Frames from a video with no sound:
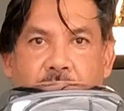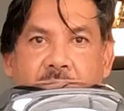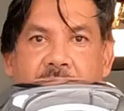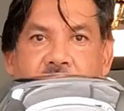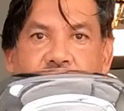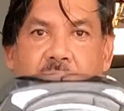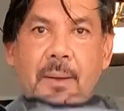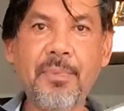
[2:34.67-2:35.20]

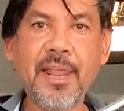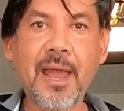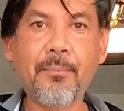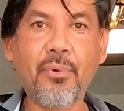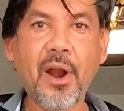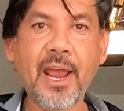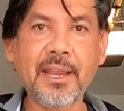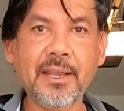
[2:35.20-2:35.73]
right on top of that
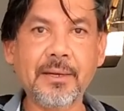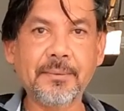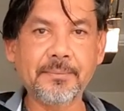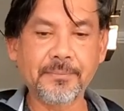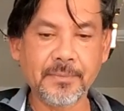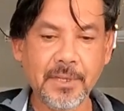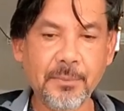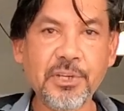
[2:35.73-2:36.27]
bracket
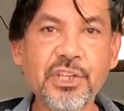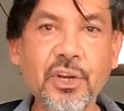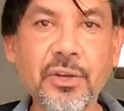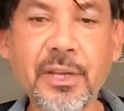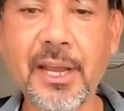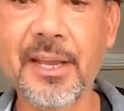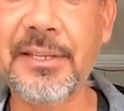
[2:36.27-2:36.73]
let me show you